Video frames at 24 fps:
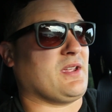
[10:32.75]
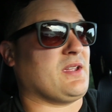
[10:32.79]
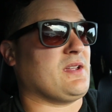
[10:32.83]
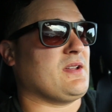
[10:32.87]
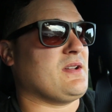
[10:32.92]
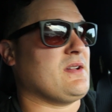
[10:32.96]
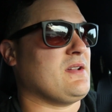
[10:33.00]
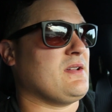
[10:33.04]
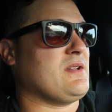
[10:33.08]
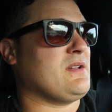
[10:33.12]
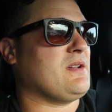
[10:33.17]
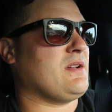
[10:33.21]

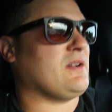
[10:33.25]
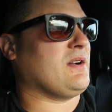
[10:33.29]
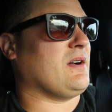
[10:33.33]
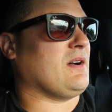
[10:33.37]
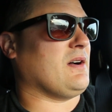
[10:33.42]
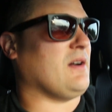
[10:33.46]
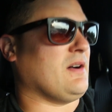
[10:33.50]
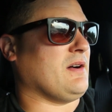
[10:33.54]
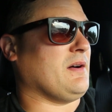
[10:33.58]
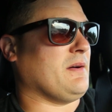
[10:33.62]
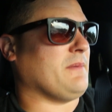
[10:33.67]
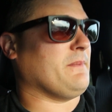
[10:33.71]

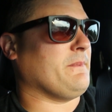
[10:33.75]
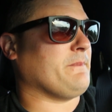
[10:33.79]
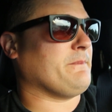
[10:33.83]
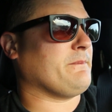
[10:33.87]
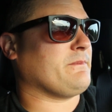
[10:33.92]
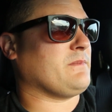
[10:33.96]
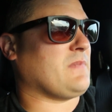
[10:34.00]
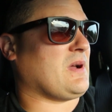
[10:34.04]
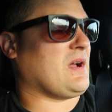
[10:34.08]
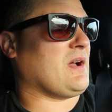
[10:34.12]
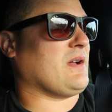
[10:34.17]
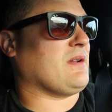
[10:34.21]
Um,
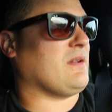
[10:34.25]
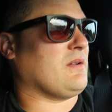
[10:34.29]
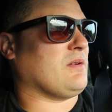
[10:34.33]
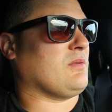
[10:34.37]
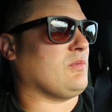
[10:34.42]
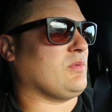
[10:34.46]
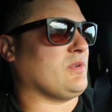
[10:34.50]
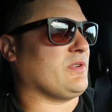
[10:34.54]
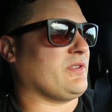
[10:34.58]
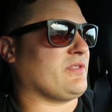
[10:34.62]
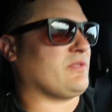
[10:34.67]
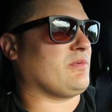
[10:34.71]
I
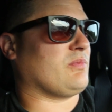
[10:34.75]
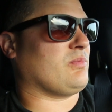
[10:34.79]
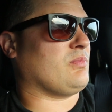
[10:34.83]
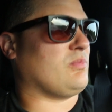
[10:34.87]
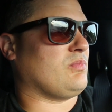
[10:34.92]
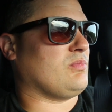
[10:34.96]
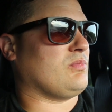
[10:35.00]
was